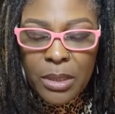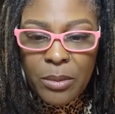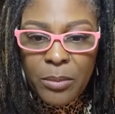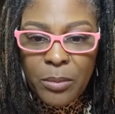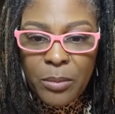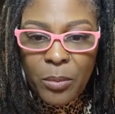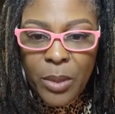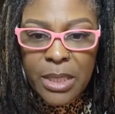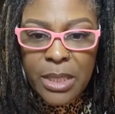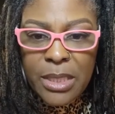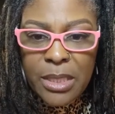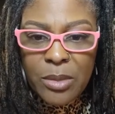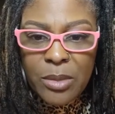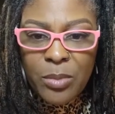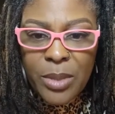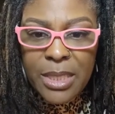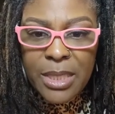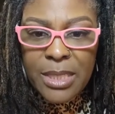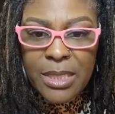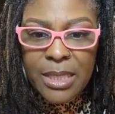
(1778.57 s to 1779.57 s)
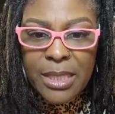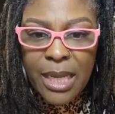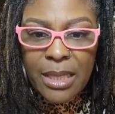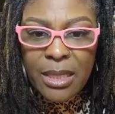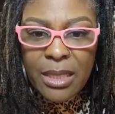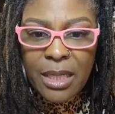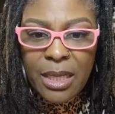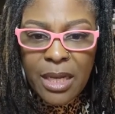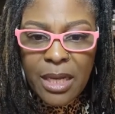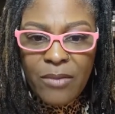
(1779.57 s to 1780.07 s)
what did we set
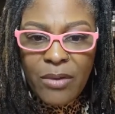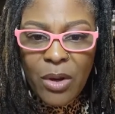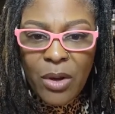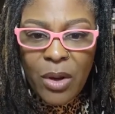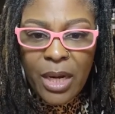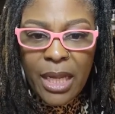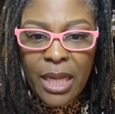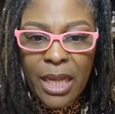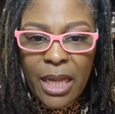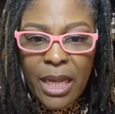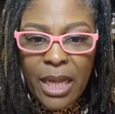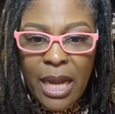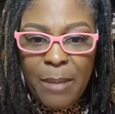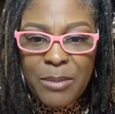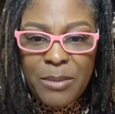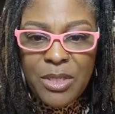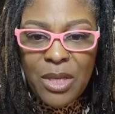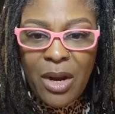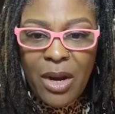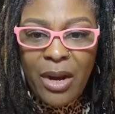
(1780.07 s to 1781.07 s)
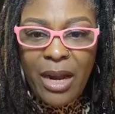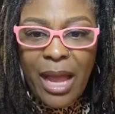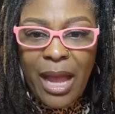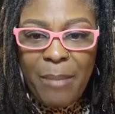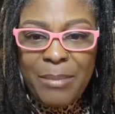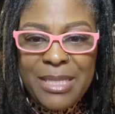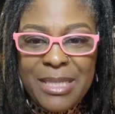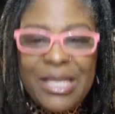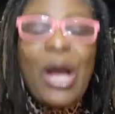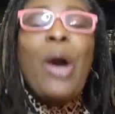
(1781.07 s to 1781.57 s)
the oven on again? I'm sorry, I
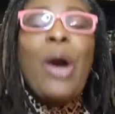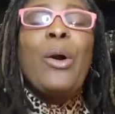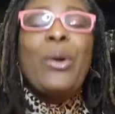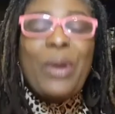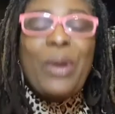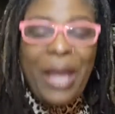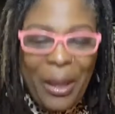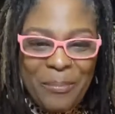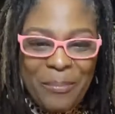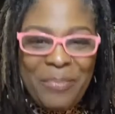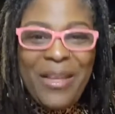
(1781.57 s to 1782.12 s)
missed. Oh, okay.